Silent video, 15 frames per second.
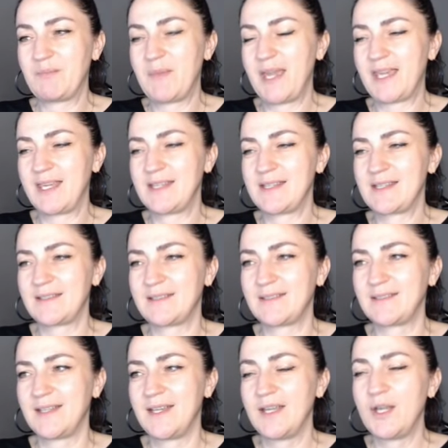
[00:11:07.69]
made.
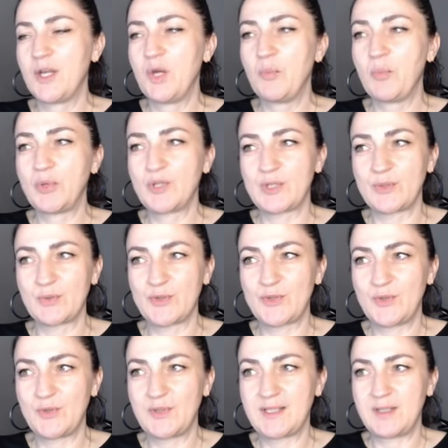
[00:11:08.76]

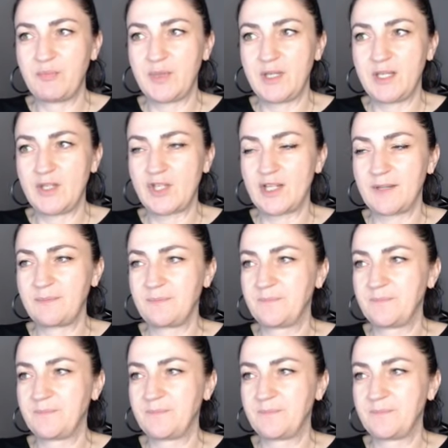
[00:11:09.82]
Poslužuju se pića.